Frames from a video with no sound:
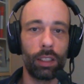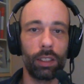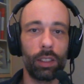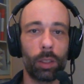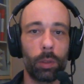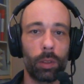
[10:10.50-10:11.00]
I
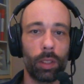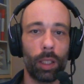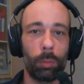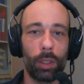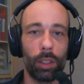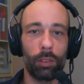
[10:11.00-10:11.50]
just
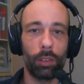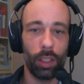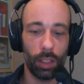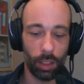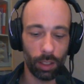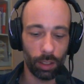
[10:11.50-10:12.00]
type it over
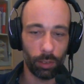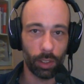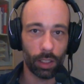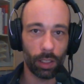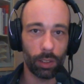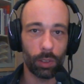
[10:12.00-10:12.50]
here. If
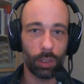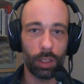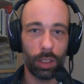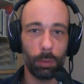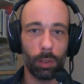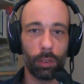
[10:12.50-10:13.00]
you go to
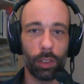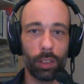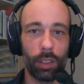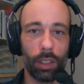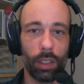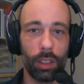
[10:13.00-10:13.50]

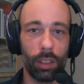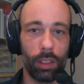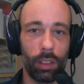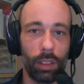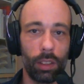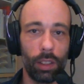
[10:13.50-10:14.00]

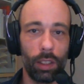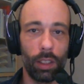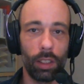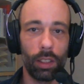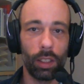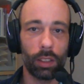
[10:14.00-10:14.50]

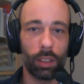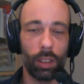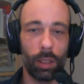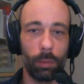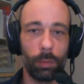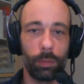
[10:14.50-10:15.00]

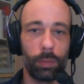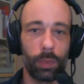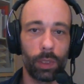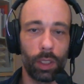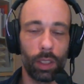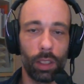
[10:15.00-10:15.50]
simonvandriel.com,
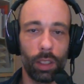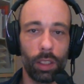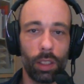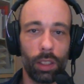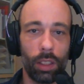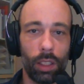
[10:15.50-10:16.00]

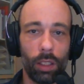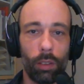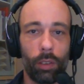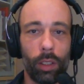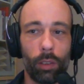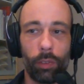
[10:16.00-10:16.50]
there
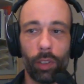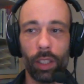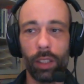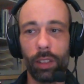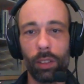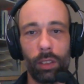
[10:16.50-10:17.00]
you will
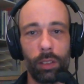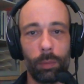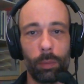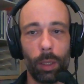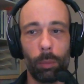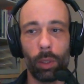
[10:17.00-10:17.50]
find
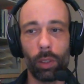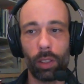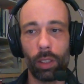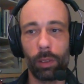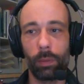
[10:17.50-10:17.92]
my blog.